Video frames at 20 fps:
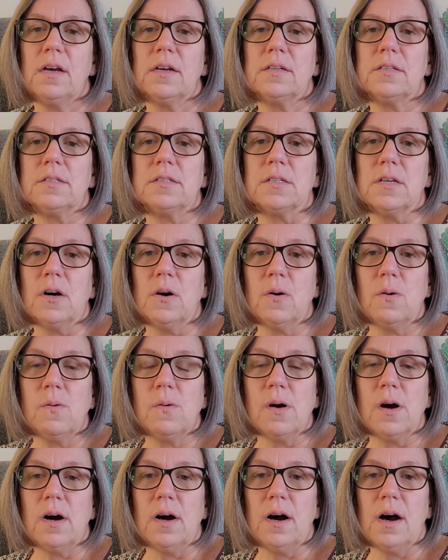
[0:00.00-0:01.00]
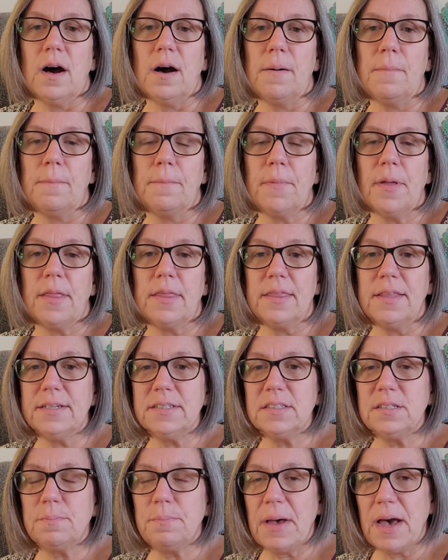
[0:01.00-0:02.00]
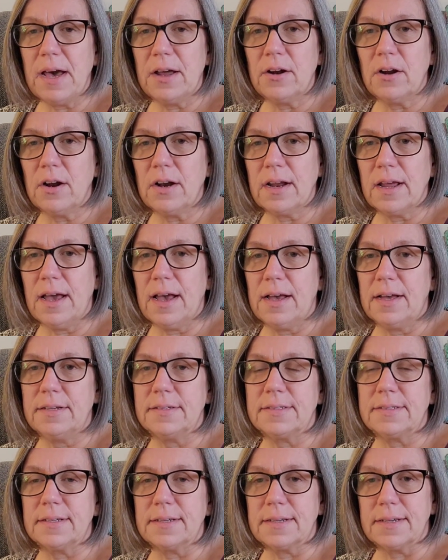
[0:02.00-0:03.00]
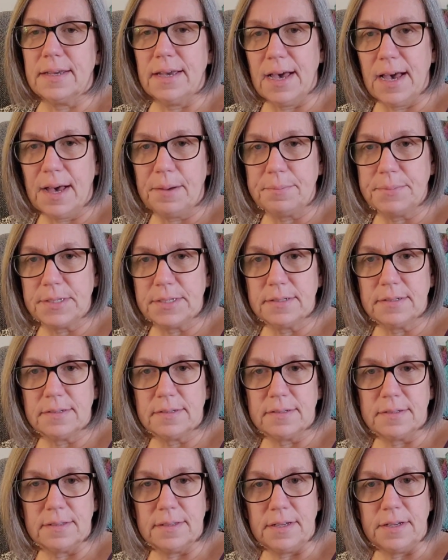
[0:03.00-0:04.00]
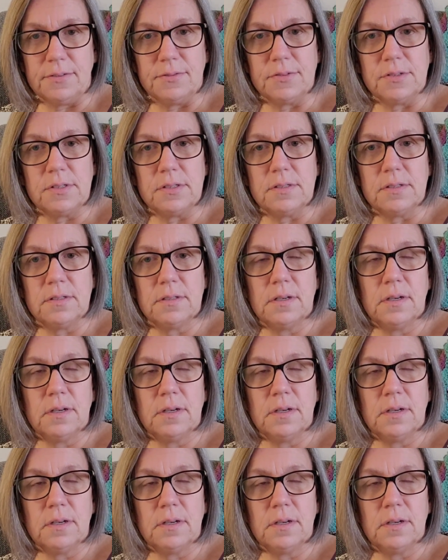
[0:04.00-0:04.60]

So this pattern has capped sleeves.